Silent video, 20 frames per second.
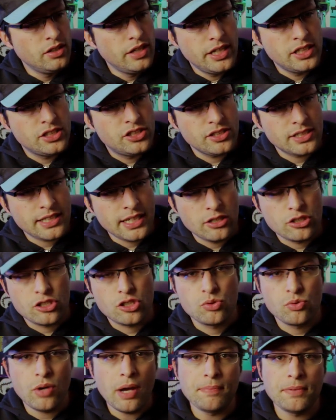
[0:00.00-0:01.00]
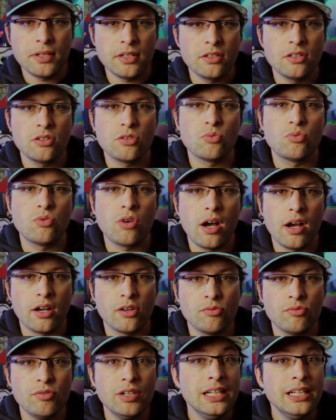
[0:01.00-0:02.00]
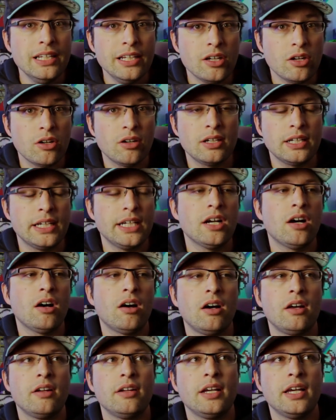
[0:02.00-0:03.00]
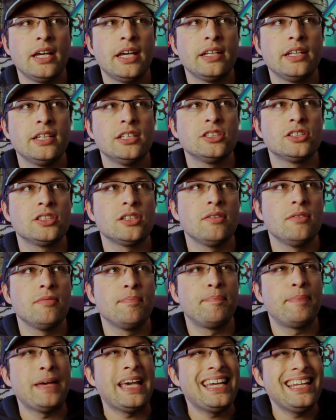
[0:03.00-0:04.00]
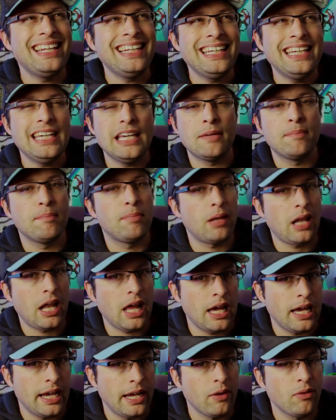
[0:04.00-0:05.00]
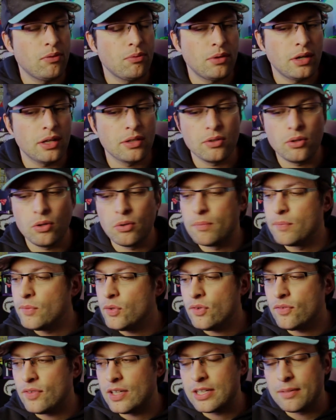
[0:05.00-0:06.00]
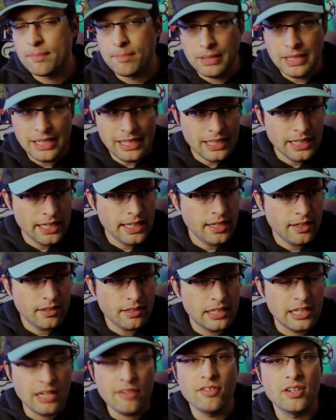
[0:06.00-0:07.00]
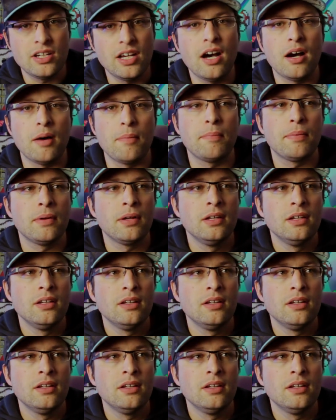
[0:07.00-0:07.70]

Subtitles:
just kind of swept under the rug really early on and is barely implied throughout the whole movie, completely given up.